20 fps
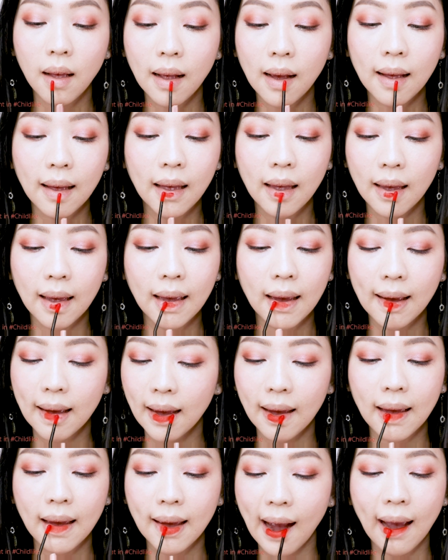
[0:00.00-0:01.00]
Of the 6
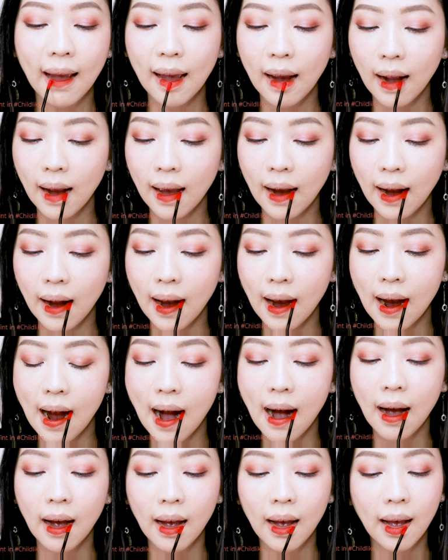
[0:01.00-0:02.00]
shades that I picked
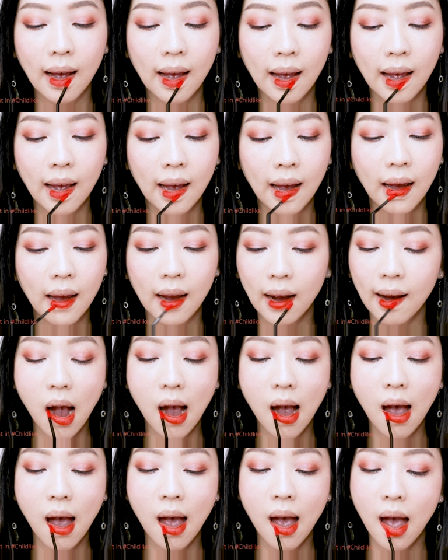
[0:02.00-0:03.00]
up, it's the most
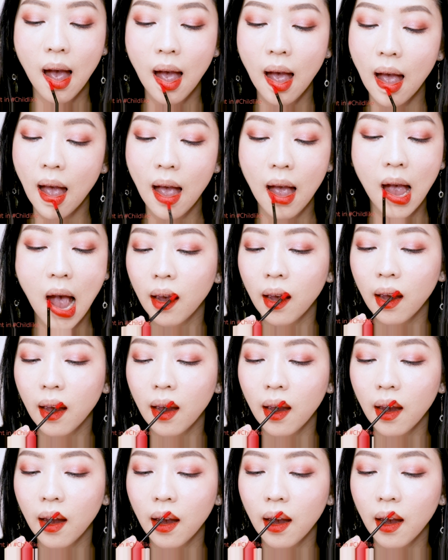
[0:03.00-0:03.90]
bright red.